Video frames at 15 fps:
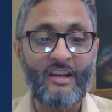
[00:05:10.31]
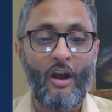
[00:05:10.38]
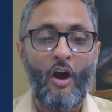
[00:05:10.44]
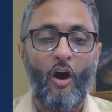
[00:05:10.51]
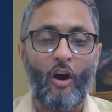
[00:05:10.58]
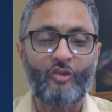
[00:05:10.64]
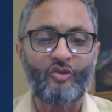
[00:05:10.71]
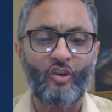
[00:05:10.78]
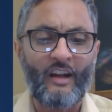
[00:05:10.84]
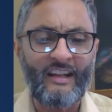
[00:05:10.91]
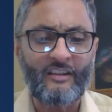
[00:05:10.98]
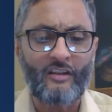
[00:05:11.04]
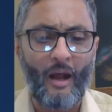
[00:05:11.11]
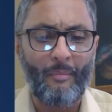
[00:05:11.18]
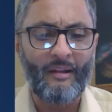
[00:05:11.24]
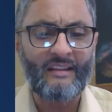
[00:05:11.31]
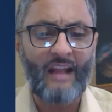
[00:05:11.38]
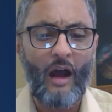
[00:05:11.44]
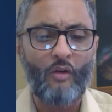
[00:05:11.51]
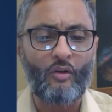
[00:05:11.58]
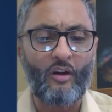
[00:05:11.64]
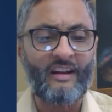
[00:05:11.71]
should it double down on
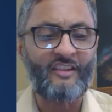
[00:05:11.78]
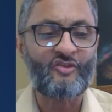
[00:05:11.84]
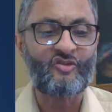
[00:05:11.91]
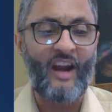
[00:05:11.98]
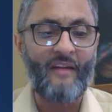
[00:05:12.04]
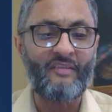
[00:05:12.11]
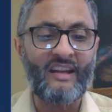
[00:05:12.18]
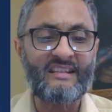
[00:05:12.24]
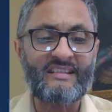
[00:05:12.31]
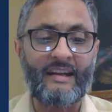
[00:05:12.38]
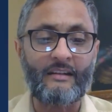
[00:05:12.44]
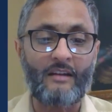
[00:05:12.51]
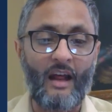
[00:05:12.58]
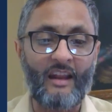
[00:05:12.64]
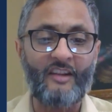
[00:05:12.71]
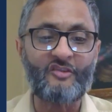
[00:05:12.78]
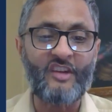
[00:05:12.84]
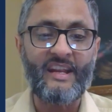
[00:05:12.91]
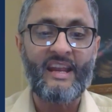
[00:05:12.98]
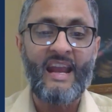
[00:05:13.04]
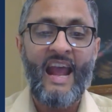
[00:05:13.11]
its driverless technology and